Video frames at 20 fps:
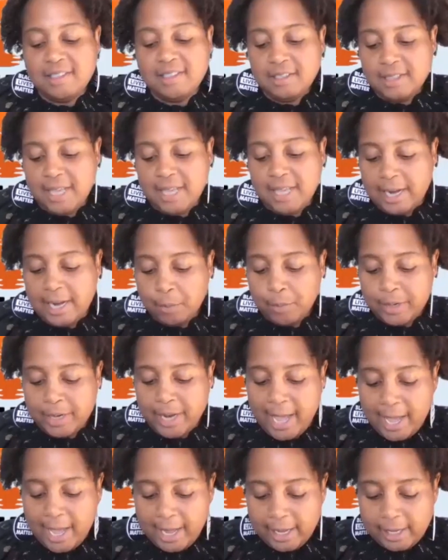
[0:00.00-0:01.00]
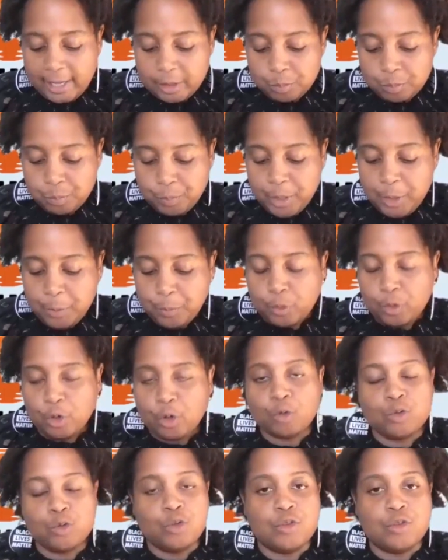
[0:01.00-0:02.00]
to that I would add, people
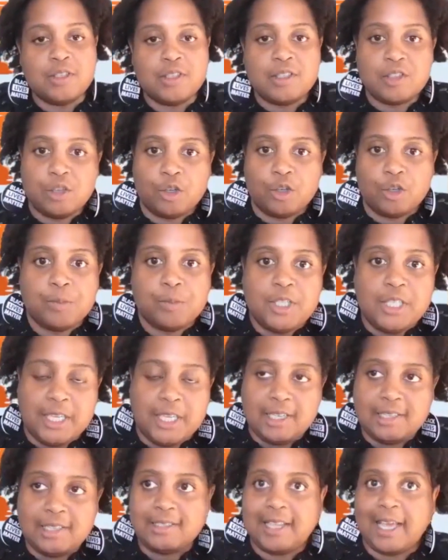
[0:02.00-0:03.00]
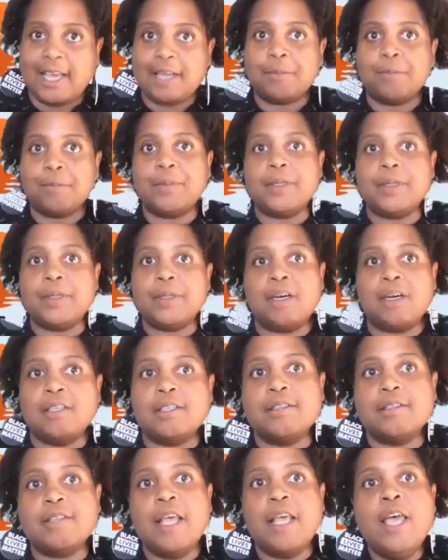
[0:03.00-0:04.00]
don't use the term genocide
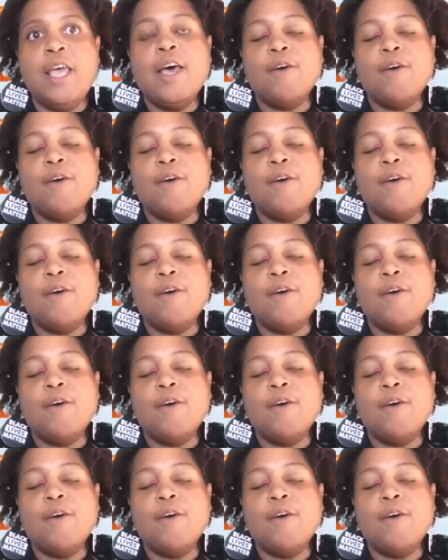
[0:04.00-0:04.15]
because